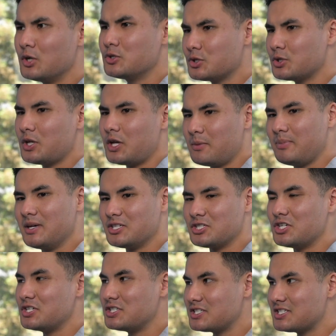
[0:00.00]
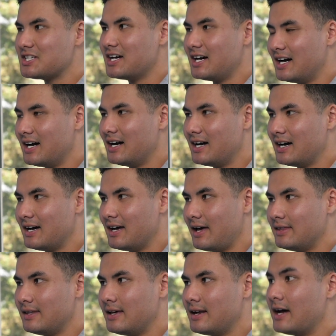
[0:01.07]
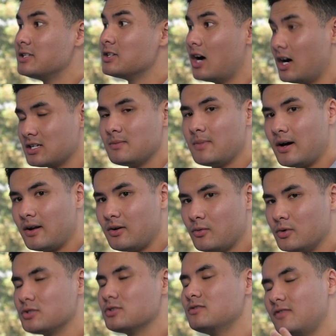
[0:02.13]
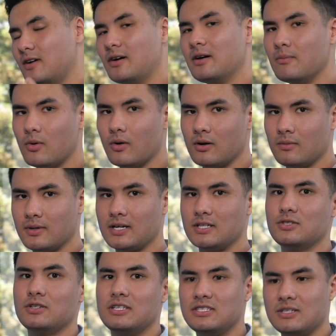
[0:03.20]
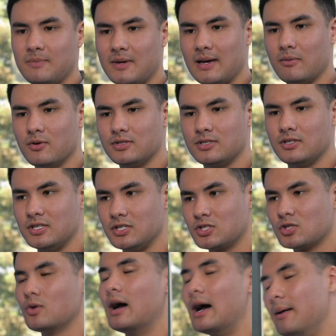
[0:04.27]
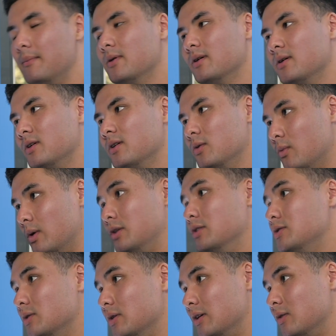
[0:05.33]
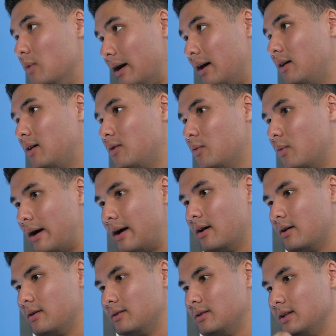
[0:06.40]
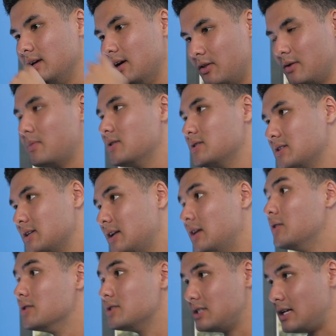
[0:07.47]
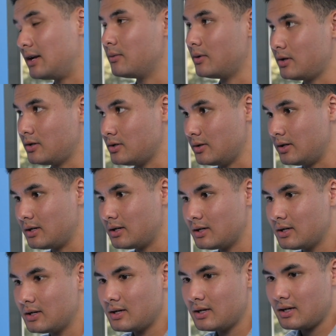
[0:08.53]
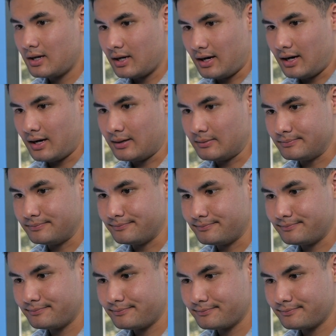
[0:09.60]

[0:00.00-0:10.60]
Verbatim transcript: drew a lot of pictures uh, and then I talked about it, which was very important because you need to be able to describe what you're doing well, where the other person can understand what you're doing. Um,